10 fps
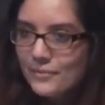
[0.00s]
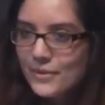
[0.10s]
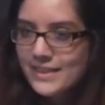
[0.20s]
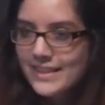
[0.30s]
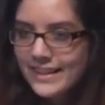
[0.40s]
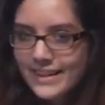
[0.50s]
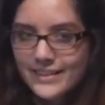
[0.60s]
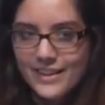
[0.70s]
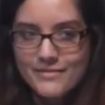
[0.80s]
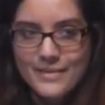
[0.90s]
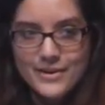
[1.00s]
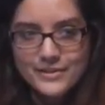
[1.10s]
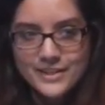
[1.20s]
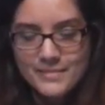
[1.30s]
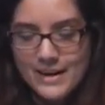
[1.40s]
The thing I love
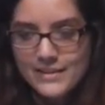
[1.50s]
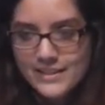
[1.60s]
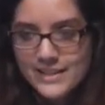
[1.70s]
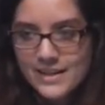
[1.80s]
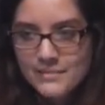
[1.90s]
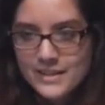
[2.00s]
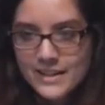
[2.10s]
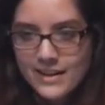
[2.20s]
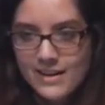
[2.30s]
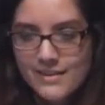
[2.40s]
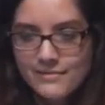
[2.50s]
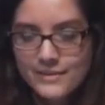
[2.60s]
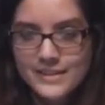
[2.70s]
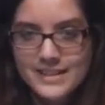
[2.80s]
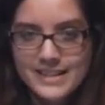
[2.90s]
most about CMT
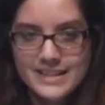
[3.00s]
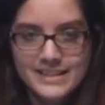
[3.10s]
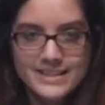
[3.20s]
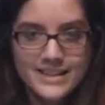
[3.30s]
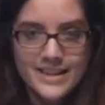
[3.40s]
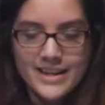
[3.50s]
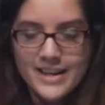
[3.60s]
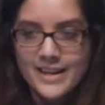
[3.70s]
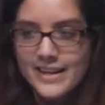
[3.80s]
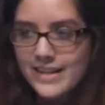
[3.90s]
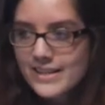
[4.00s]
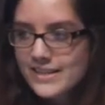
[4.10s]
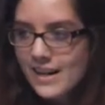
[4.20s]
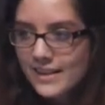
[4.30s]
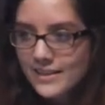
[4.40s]
conferences is
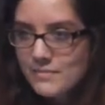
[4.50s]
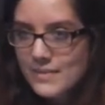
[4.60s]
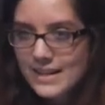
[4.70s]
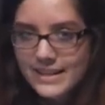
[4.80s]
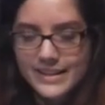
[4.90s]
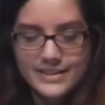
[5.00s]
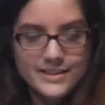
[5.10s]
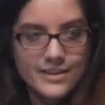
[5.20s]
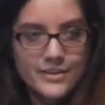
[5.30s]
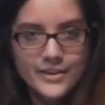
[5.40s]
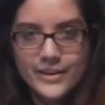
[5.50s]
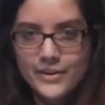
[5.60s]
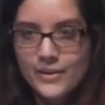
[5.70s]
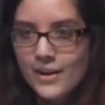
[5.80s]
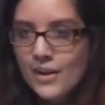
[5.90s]
not the meetings,
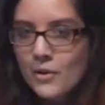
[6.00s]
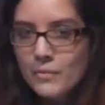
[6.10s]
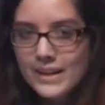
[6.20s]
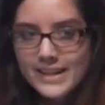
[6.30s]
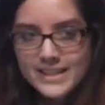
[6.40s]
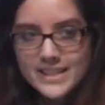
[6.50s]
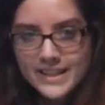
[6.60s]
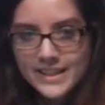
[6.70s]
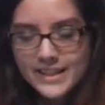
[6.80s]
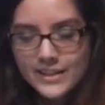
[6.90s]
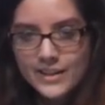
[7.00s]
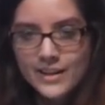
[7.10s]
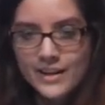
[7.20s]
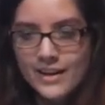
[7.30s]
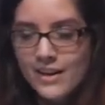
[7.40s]
although we get to
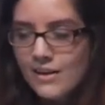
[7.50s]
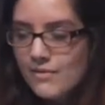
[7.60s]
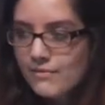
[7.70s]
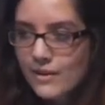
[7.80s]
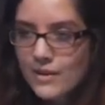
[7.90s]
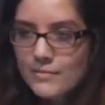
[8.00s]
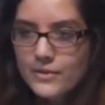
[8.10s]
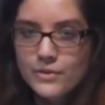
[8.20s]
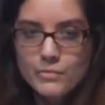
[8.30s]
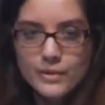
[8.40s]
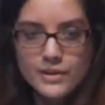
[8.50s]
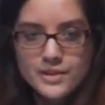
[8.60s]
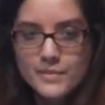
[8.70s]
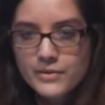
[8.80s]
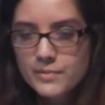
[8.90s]
hear from the
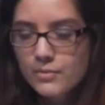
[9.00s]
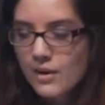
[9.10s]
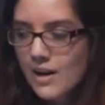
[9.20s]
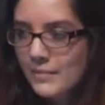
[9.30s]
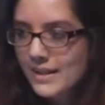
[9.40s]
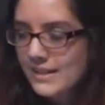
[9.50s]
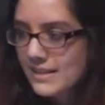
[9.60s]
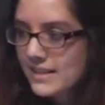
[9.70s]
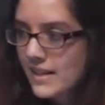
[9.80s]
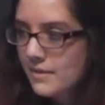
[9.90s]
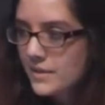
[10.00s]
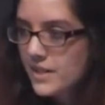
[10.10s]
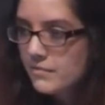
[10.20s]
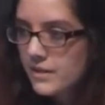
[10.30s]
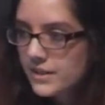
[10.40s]
world's most prominent
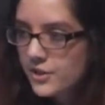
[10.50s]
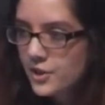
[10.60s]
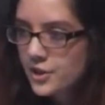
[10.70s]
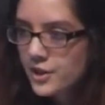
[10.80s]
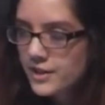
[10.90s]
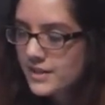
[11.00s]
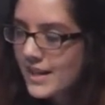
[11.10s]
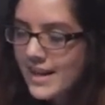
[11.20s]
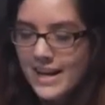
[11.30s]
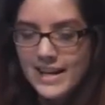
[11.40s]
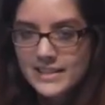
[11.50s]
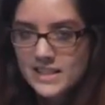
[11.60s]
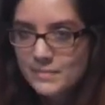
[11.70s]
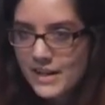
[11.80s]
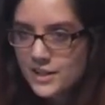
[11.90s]
CMT researchers and
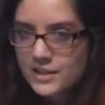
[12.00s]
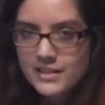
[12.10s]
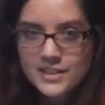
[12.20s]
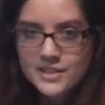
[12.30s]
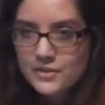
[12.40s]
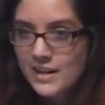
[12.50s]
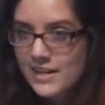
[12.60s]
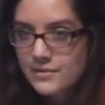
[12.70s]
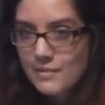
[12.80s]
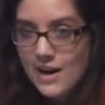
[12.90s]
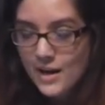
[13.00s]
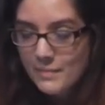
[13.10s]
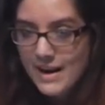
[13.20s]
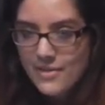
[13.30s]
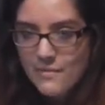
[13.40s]
specialists. You guys rock,
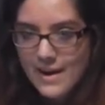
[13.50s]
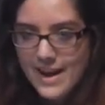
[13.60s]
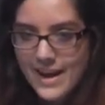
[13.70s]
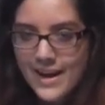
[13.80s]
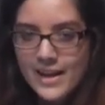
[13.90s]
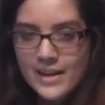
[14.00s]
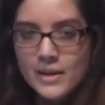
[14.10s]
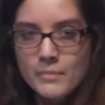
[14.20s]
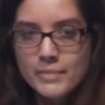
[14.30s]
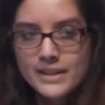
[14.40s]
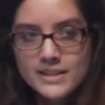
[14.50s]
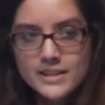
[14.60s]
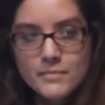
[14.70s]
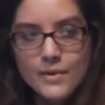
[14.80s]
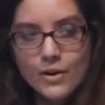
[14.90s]
by the way. But it's
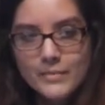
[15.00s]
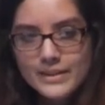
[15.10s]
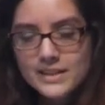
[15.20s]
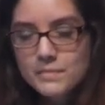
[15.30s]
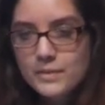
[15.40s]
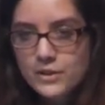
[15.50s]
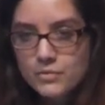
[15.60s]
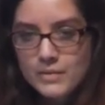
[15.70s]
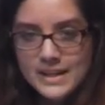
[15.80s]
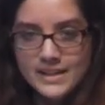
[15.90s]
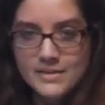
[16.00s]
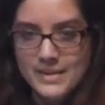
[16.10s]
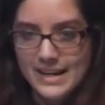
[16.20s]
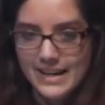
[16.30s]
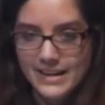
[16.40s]
the moments between the
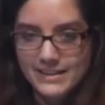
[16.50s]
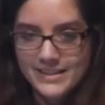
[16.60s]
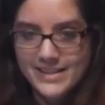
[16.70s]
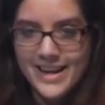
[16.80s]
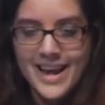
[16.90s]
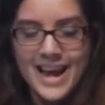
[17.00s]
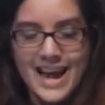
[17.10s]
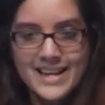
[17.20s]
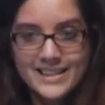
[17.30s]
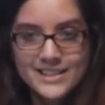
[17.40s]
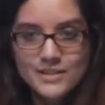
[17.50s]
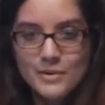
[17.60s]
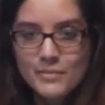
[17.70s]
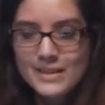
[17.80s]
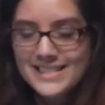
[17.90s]
meetings, and it's the
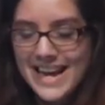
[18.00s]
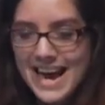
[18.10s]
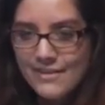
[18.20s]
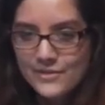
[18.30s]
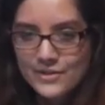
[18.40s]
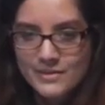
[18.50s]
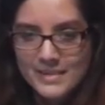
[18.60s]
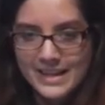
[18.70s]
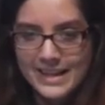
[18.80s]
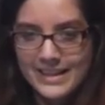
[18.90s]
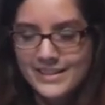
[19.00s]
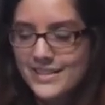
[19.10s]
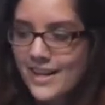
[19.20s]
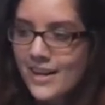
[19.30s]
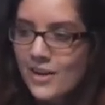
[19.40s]
moments after the meetings
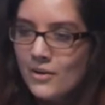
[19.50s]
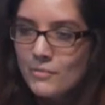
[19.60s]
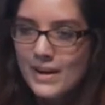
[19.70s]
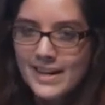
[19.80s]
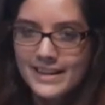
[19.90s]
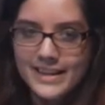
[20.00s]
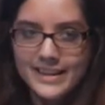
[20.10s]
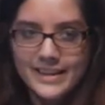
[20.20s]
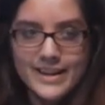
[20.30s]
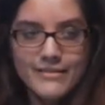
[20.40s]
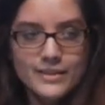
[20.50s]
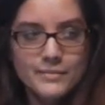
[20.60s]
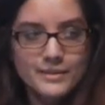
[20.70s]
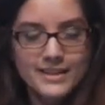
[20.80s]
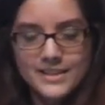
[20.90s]
when it
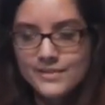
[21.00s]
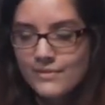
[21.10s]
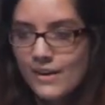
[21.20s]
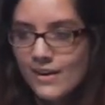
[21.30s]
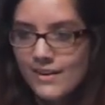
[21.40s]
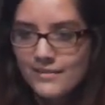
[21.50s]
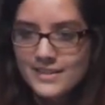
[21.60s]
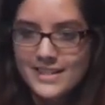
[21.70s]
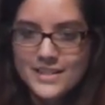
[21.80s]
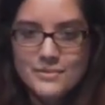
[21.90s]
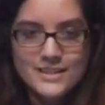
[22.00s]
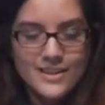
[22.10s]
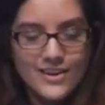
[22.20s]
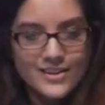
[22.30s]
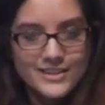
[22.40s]
inevitably devolves into us
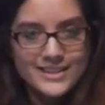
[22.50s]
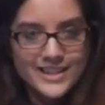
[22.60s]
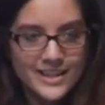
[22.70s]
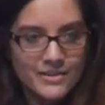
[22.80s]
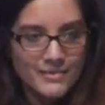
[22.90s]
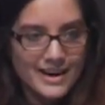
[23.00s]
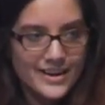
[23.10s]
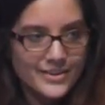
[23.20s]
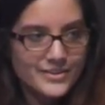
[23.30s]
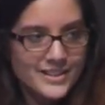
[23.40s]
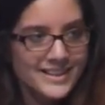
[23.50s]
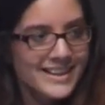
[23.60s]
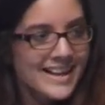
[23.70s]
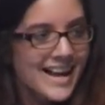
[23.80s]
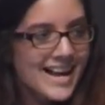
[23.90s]
all sitting around
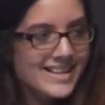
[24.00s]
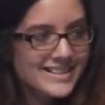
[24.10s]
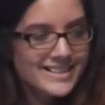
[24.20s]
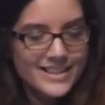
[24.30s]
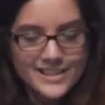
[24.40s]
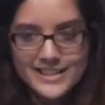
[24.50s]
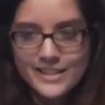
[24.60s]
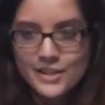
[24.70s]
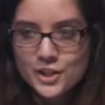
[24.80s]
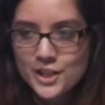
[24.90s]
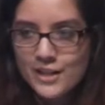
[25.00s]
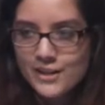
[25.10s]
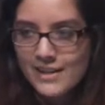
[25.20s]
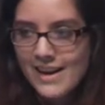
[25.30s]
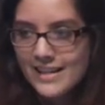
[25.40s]
and discussing the
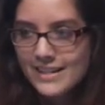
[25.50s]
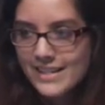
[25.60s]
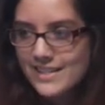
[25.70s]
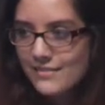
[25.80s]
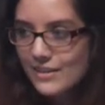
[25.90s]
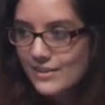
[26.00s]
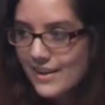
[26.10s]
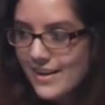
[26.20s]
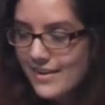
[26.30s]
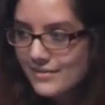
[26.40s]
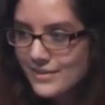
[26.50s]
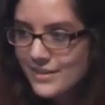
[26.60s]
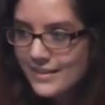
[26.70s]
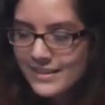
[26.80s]
shared oddities of our lives.